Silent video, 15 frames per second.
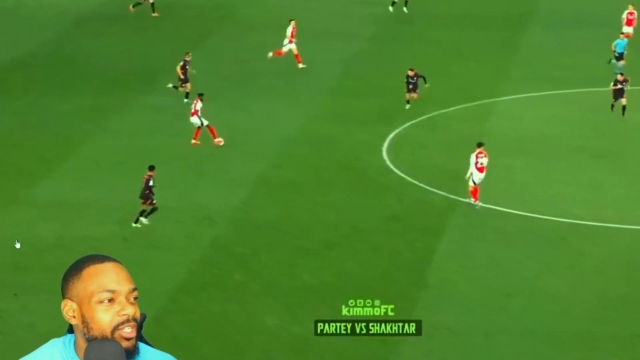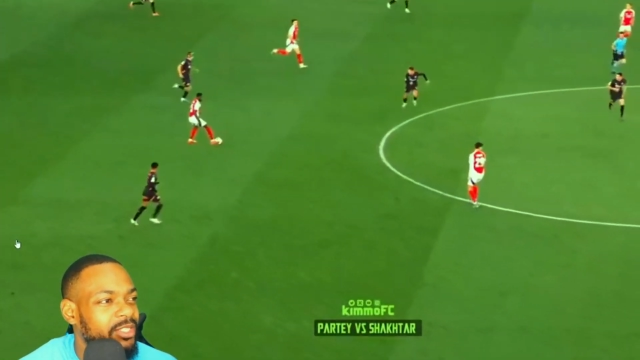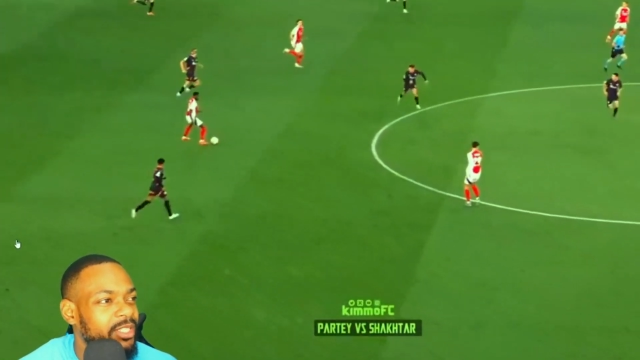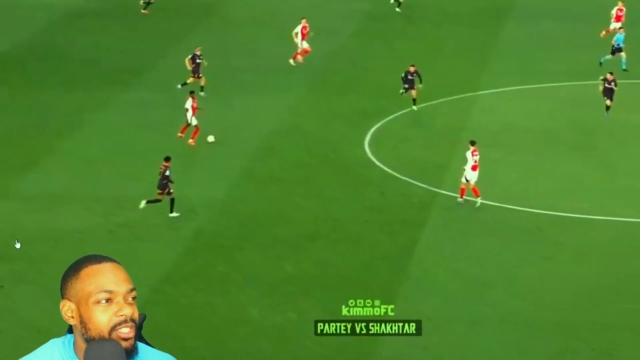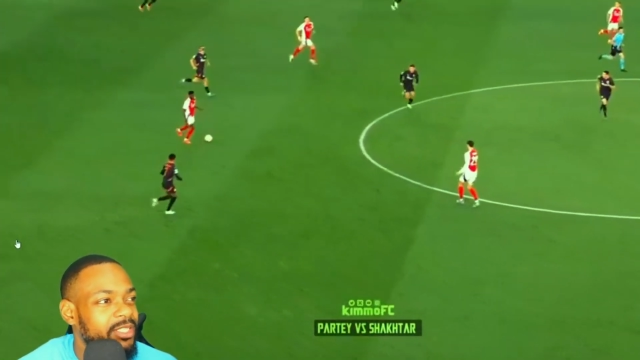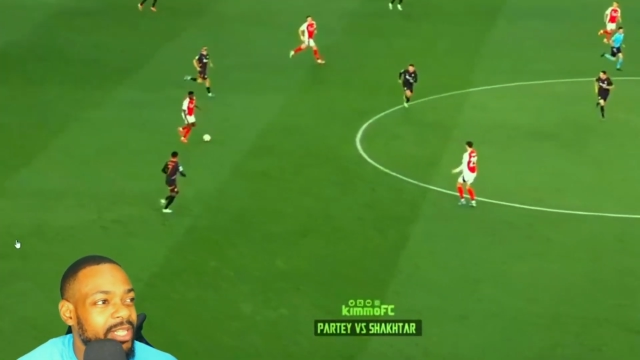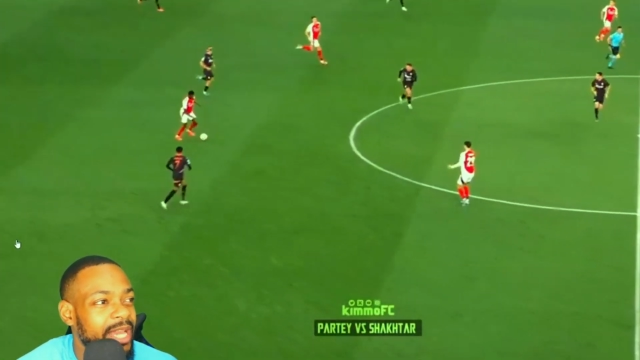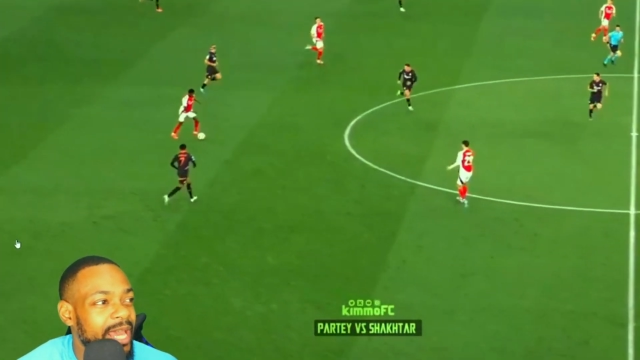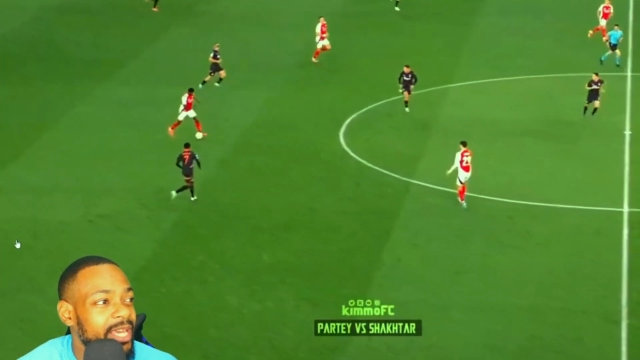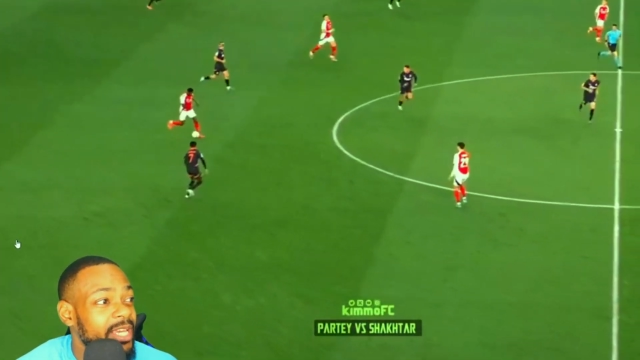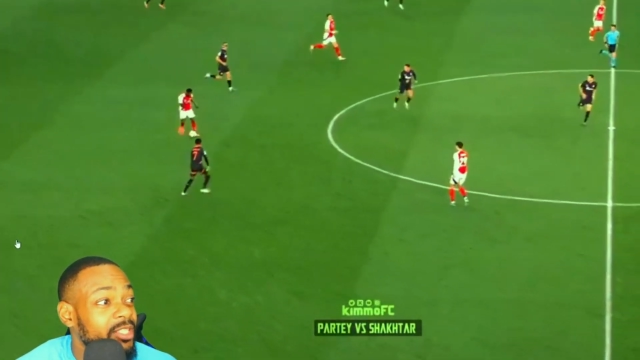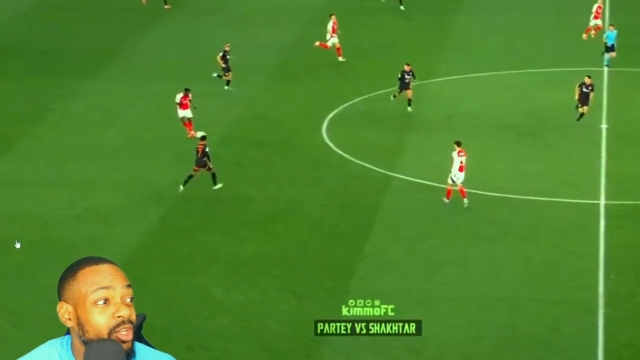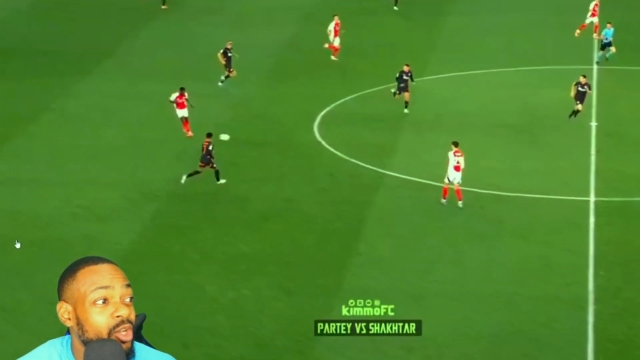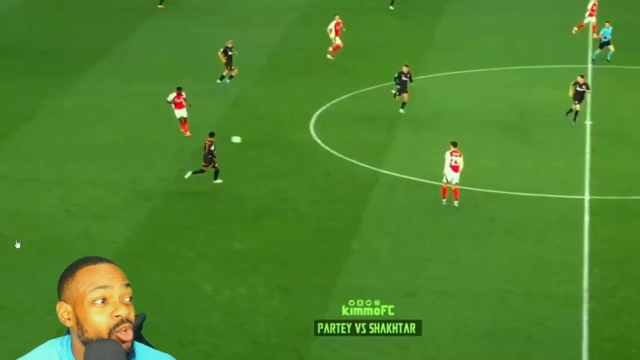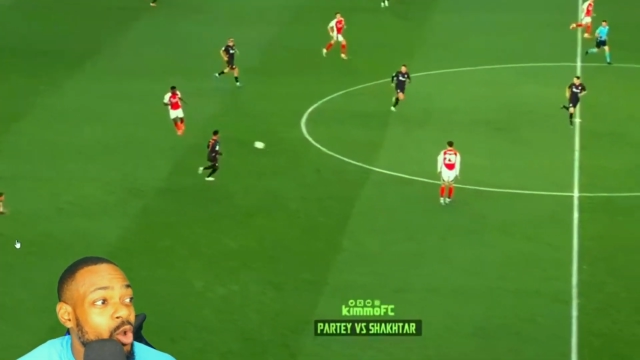he's just, it's
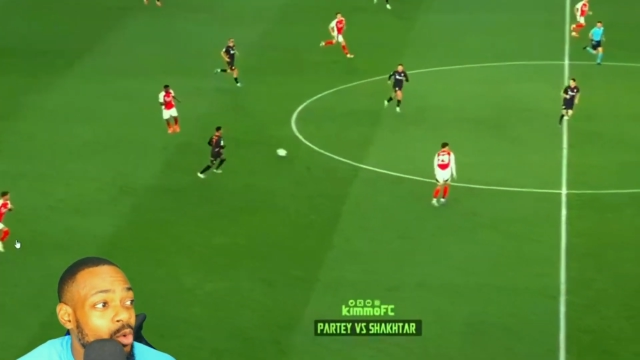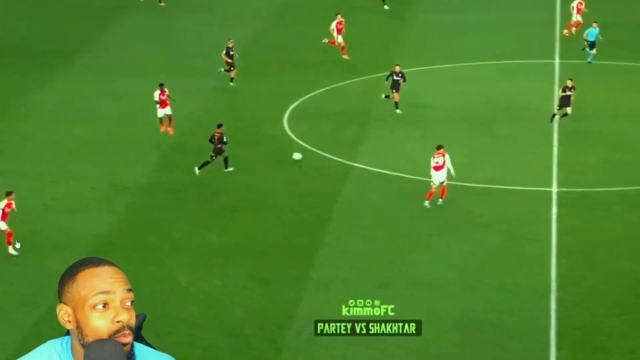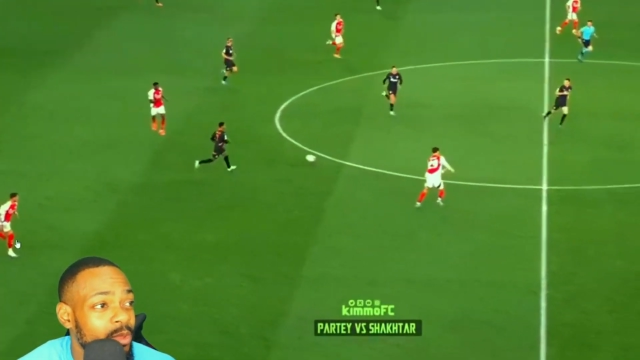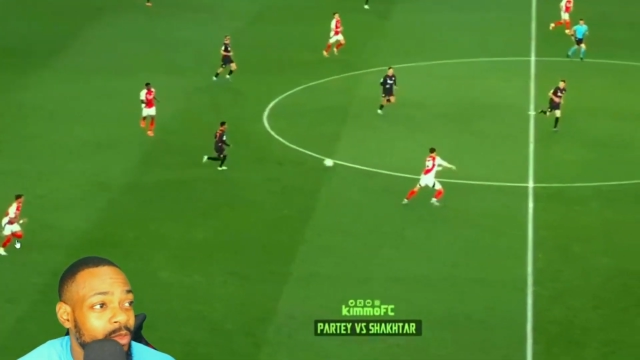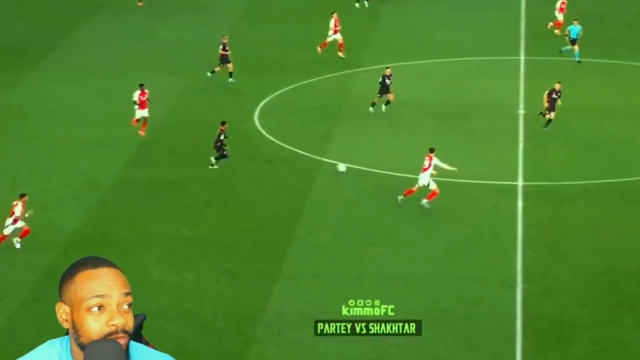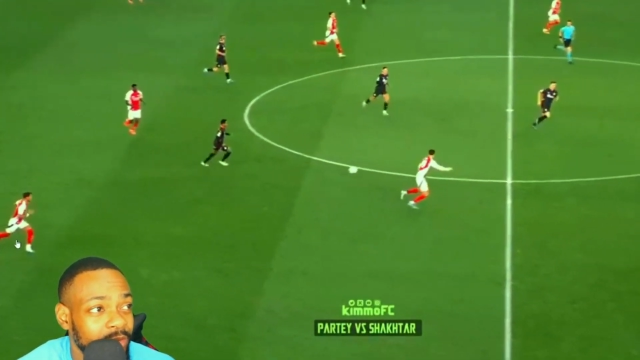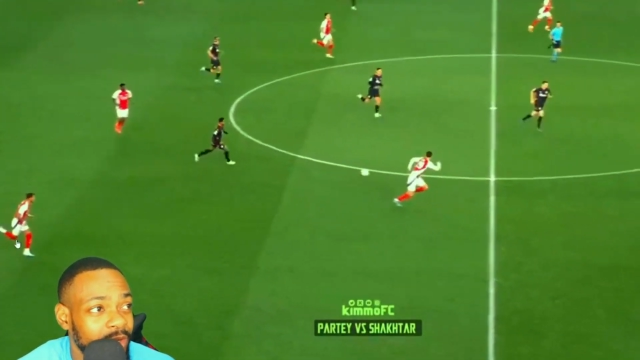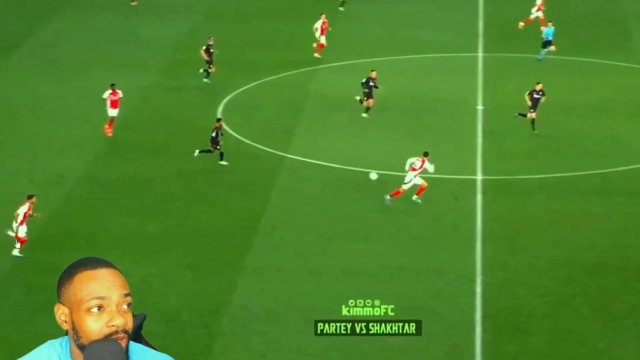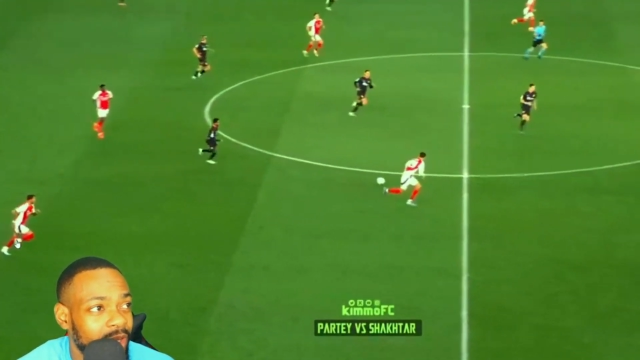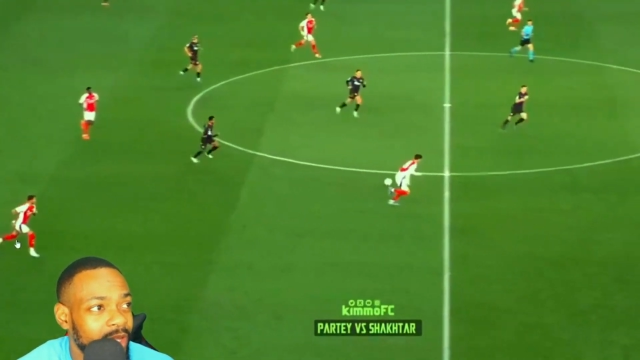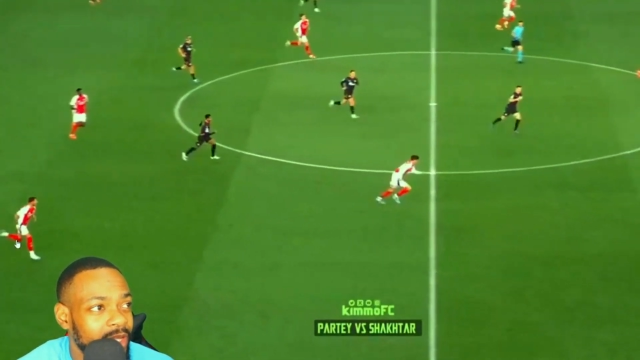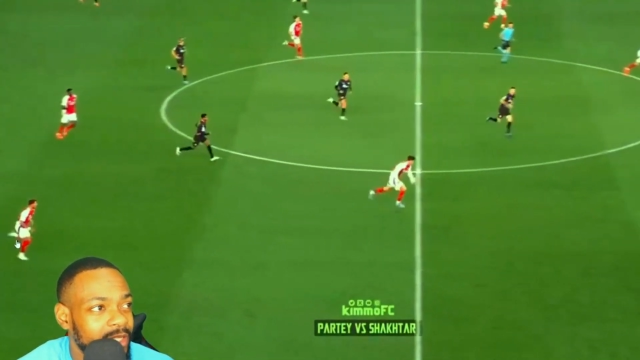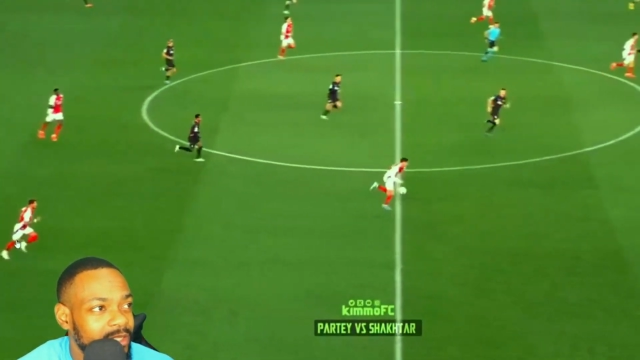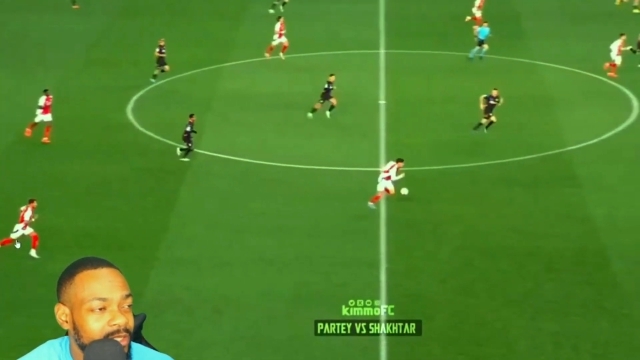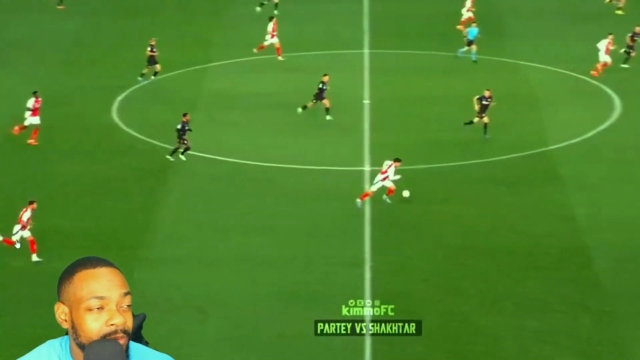like he's the lone
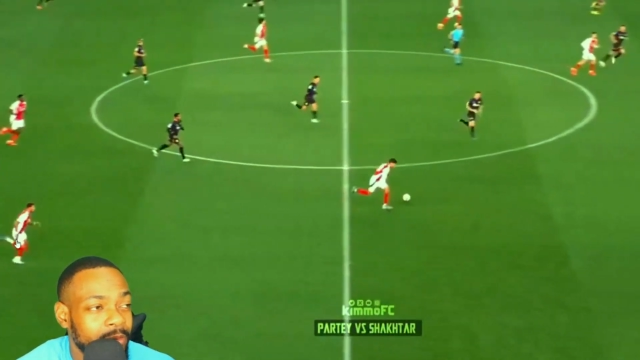midfielder.